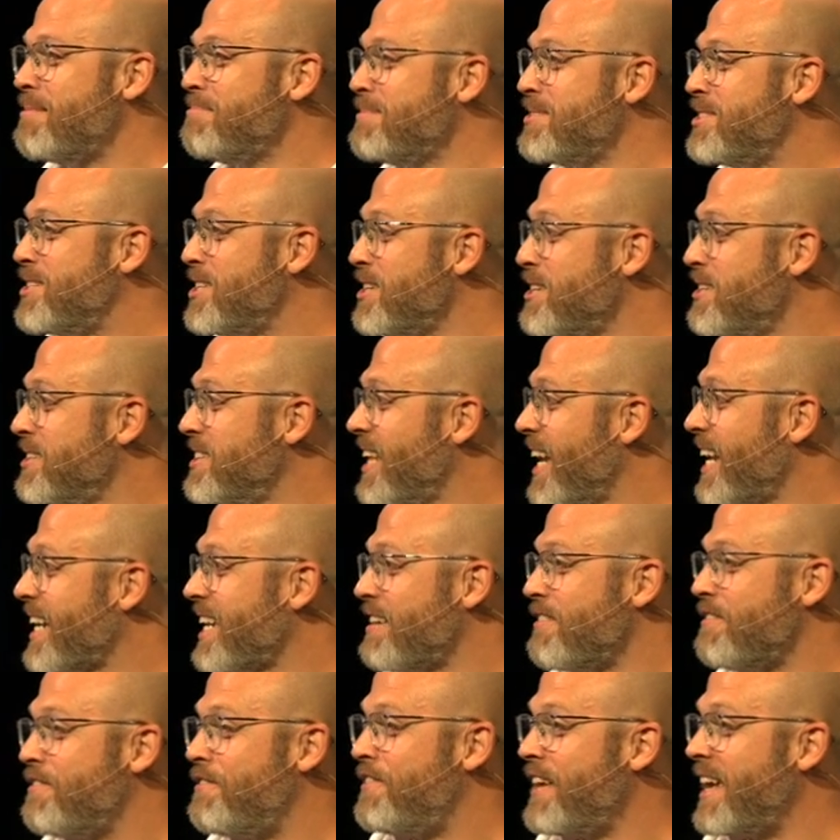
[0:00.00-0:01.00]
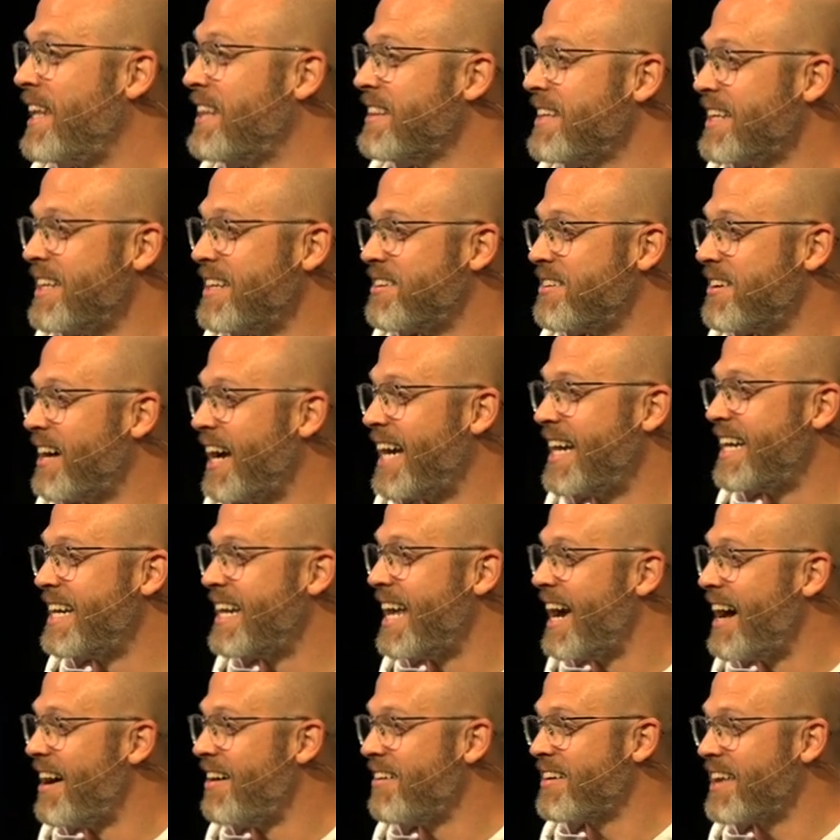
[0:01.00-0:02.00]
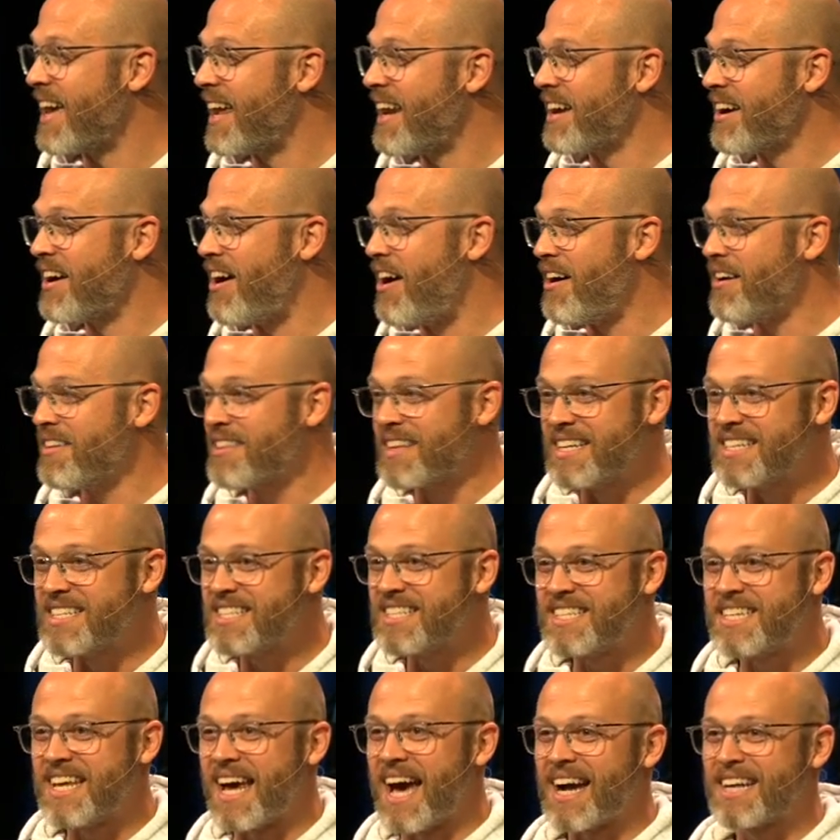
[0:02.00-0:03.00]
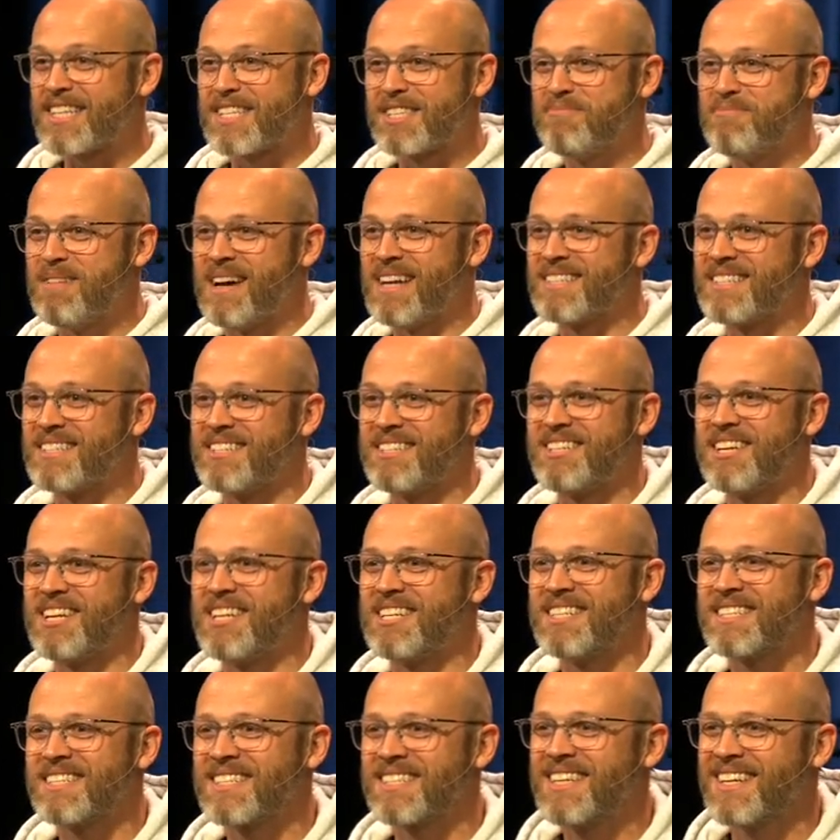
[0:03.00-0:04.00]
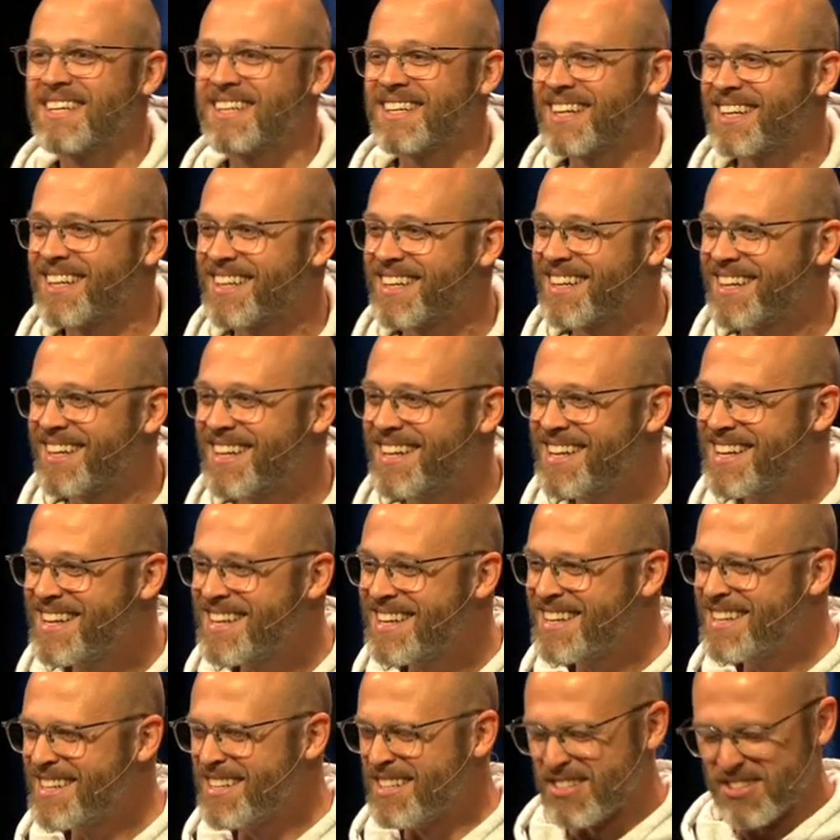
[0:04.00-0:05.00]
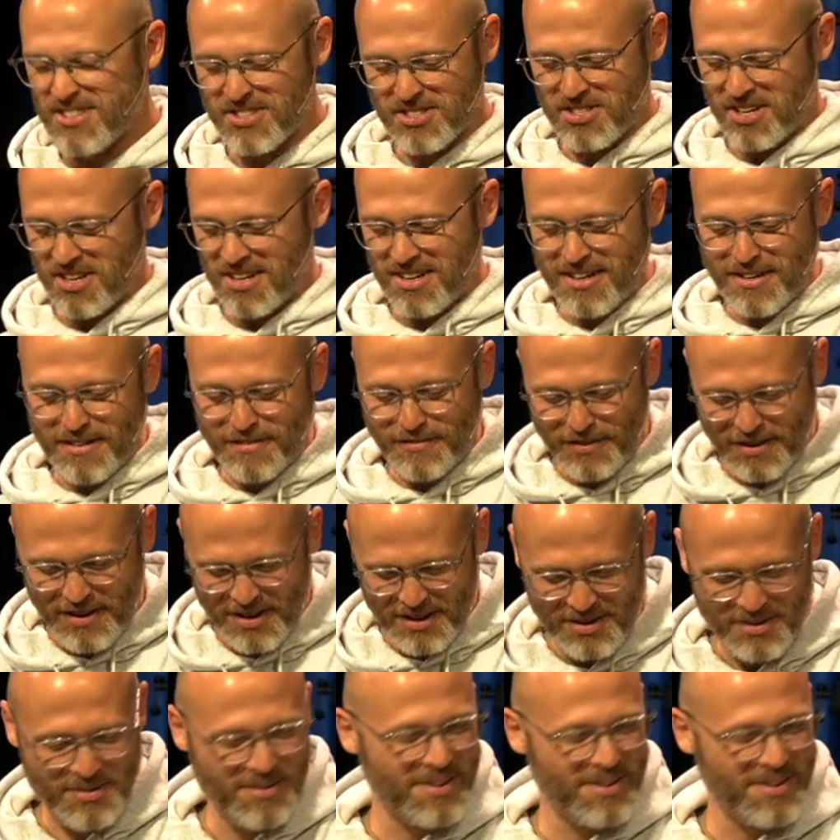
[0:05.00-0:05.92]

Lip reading: some dude like in Finland right now getting all these text messages. Serve.